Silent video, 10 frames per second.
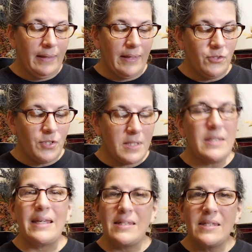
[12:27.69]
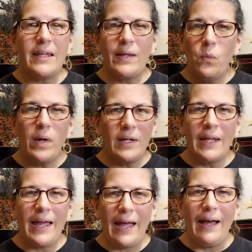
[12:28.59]
it's like a
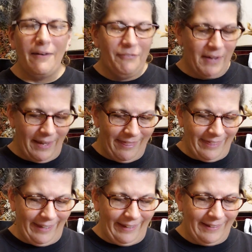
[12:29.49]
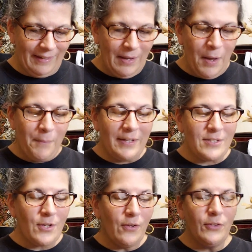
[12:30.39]
1.5, I think, but
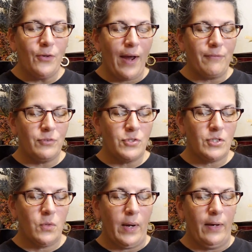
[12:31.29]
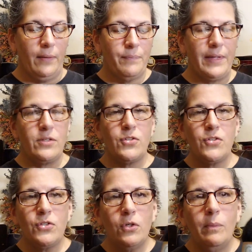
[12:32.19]
it's called Crafter Square. It's
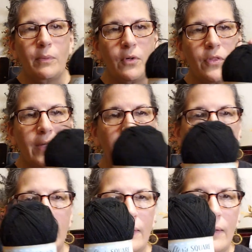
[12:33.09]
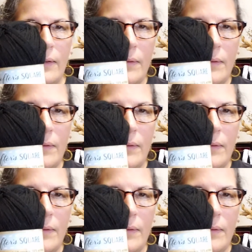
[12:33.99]
super thin.